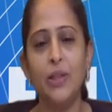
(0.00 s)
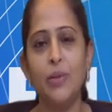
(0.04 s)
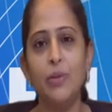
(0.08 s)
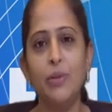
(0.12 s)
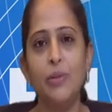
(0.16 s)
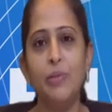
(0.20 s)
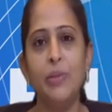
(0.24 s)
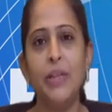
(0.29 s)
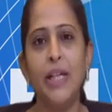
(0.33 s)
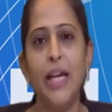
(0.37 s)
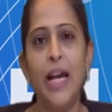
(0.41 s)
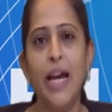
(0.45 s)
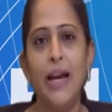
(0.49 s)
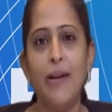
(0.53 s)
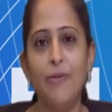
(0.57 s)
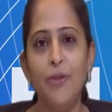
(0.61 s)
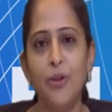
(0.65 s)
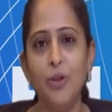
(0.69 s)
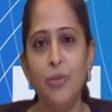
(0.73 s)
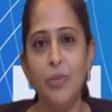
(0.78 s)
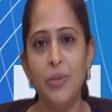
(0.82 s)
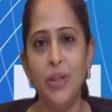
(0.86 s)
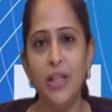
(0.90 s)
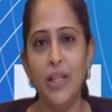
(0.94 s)
it will
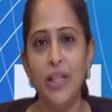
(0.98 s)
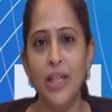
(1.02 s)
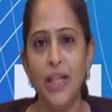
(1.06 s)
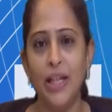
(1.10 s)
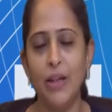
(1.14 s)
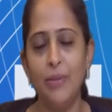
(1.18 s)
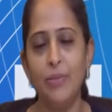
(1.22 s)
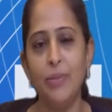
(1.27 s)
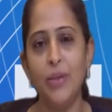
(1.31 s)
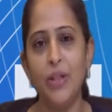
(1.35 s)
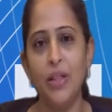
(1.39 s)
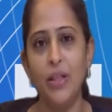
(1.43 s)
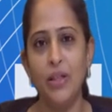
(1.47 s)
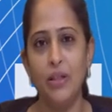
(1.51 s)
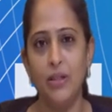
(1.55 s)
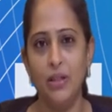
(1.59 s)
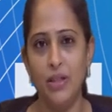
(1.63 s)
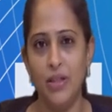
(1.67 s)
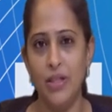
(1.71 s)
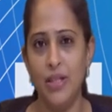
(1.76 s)
have to be kept in